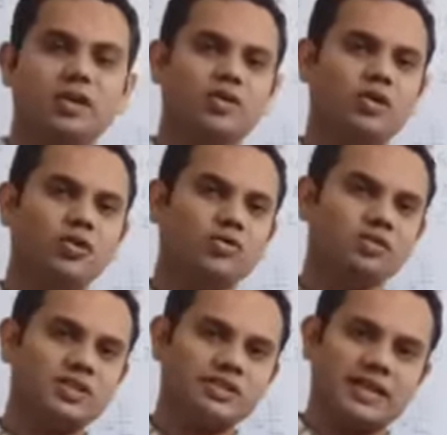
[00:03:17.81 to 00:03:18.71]
you have to
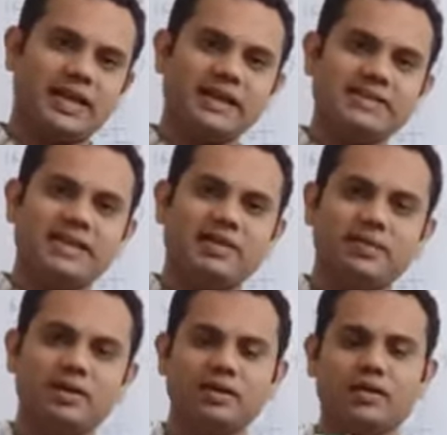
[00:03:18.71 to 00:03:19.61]
just arrange
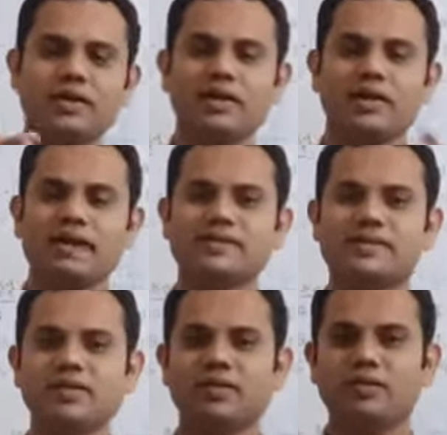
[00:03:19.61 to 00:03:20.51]
them in a
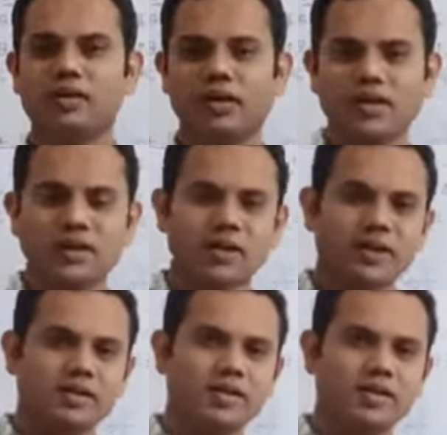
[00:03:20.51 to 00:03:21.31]
ascending order,